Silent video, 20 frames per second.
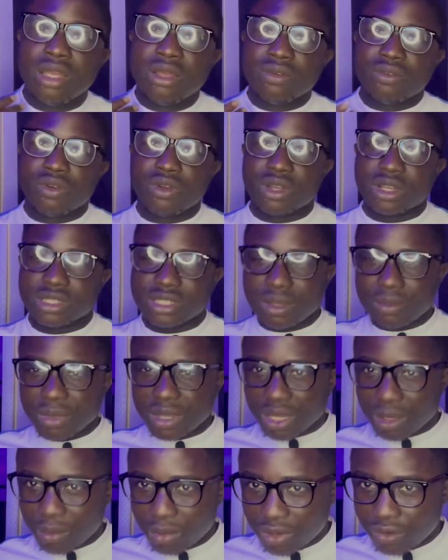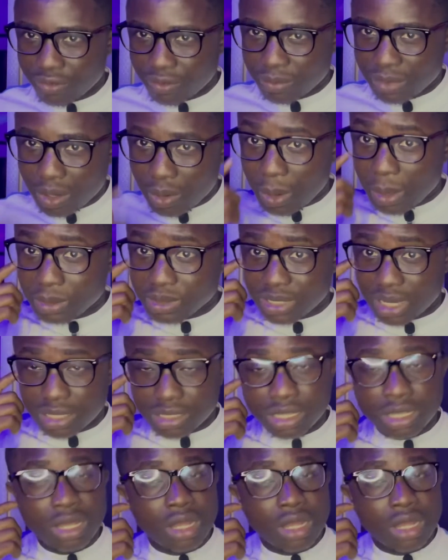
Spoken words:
where you can start making money from that website.